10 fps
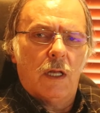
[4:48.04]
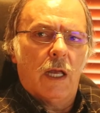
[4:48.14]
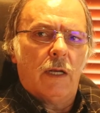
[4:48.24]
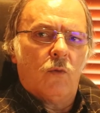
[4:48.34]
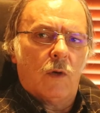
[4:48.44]

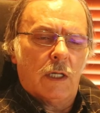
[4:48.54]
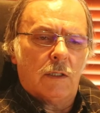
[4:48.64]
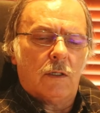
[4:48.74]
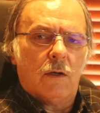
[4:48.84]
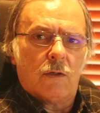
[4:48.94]
and what
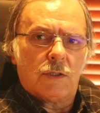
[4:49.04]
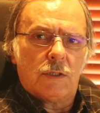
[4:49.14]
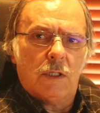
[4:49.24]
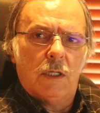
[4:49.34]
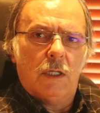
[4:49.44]
it
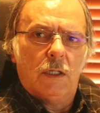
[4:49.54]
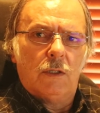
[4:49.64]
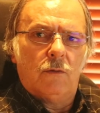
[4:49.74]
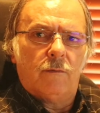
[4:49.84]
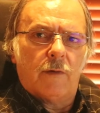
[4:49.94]
costs
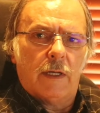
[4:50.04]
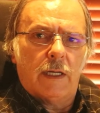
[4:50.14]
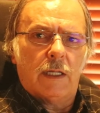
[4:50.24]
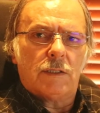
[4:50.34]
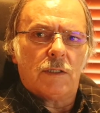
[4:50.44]
to
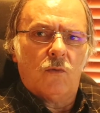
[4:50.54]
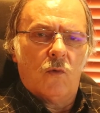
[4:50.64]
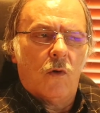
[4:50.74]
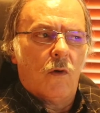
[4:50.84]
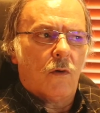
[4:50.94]
finance a
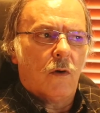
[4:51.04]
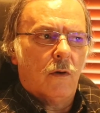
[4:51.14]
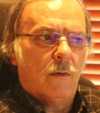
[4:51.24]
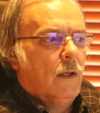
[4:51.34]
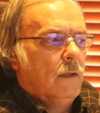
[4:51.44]
war.
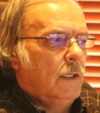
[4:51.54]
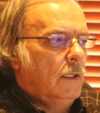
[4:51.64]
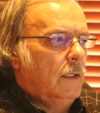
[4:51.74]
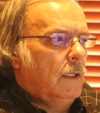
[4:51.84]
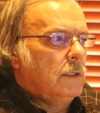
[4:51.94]

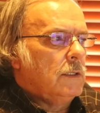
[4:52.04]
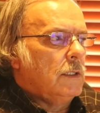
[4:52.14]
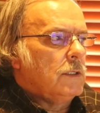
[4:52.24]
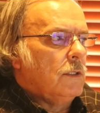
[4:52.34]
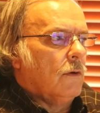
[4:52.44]
Then there's
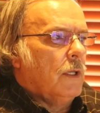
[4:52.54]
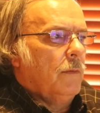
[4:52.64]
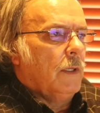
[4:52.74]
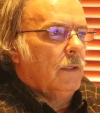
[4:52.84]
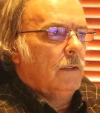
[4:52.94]
this
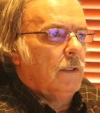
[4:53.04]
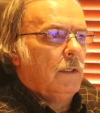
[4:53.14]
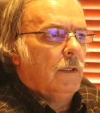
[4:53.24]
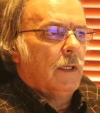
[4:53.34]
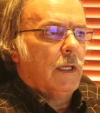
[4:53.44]
document,
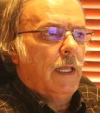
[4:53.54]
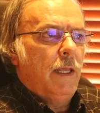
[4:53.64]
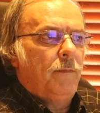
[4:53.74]
the key